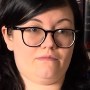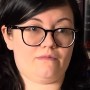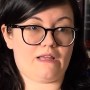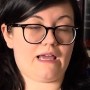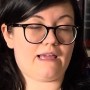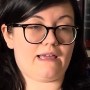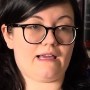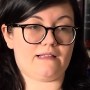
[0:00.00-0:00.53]

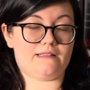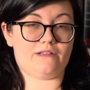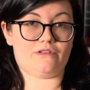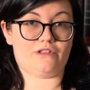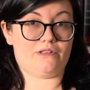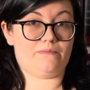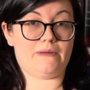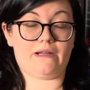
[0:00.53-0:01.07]
I guess they're
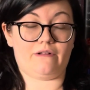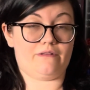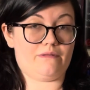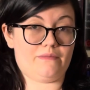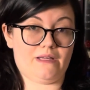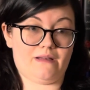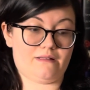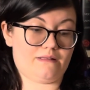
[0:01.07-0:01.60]
just better than
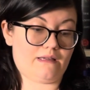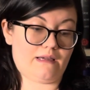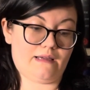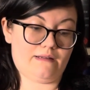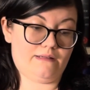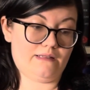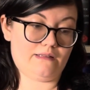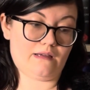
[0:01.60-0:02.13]
me because I
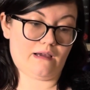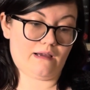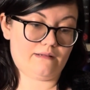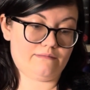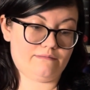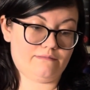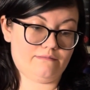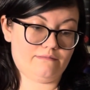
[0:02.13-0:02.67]
did
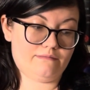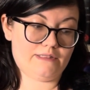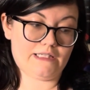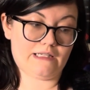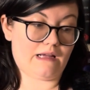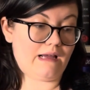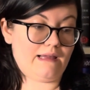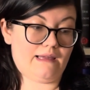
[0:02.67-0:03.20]

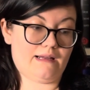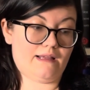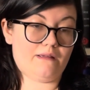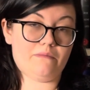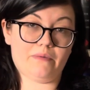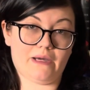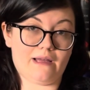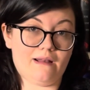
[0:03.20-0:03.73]
not get it.
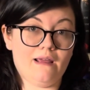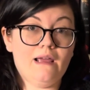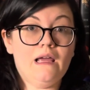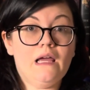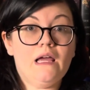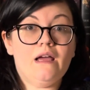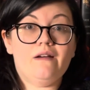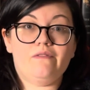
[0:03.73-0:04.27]
But
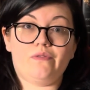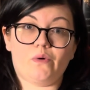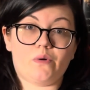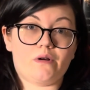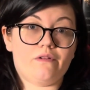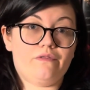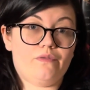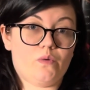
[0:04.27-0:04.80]

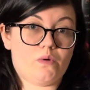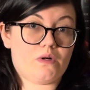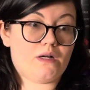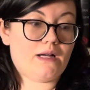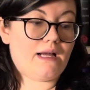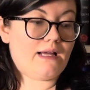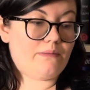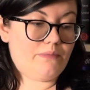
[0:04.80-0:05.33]
4 of
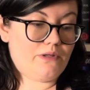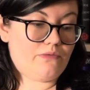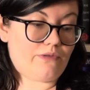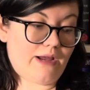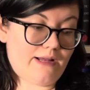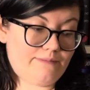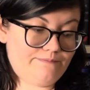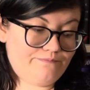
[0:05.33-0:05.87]
4 had been
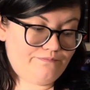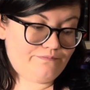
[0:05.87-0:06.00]
read.